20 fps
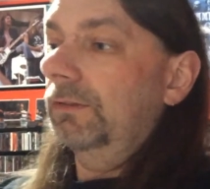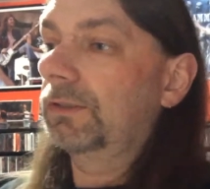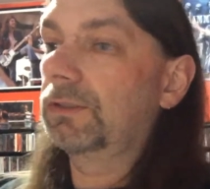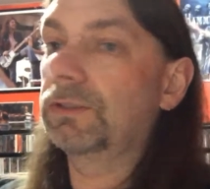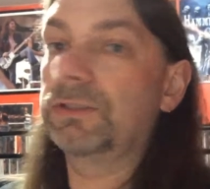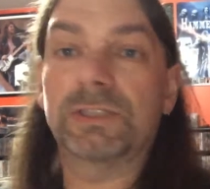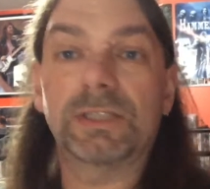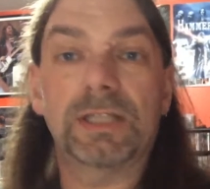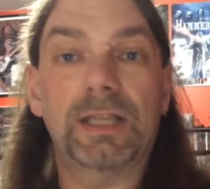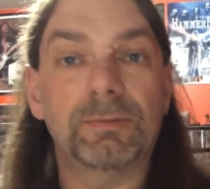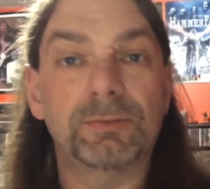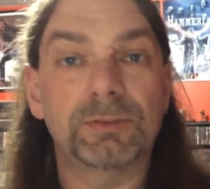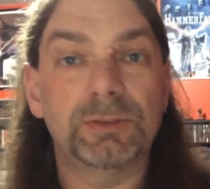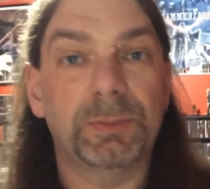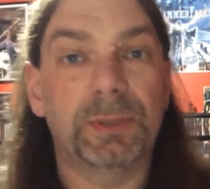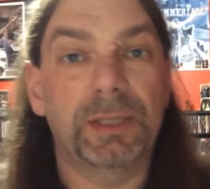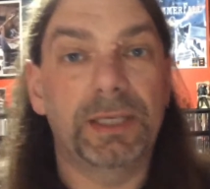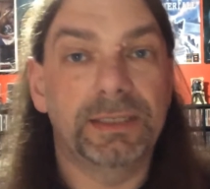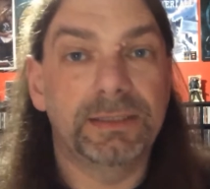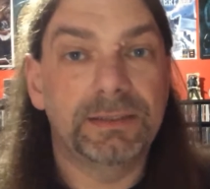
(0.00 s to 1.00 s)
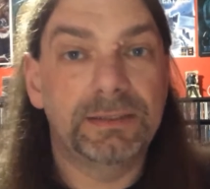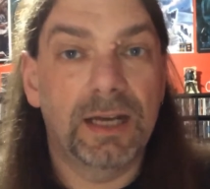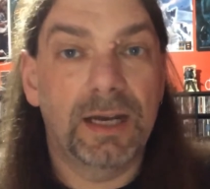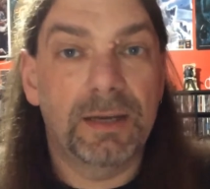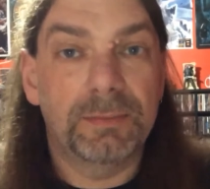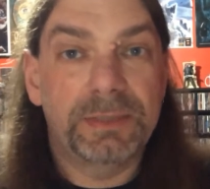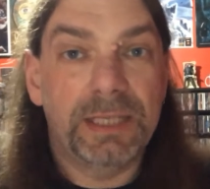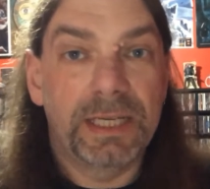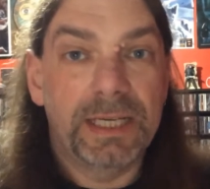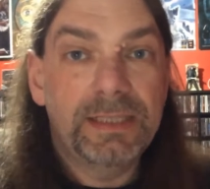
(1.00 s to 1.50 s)
So that was my
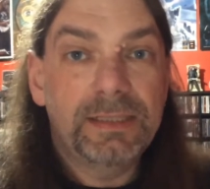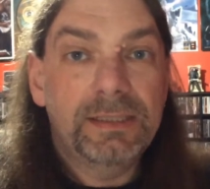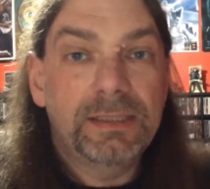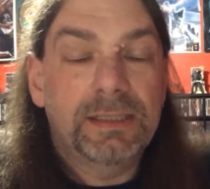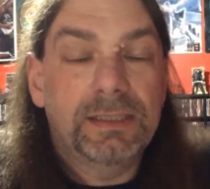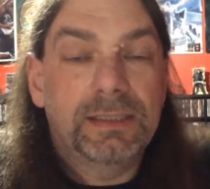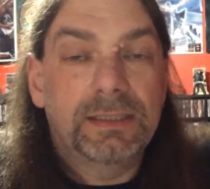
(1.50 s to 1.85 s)
top 10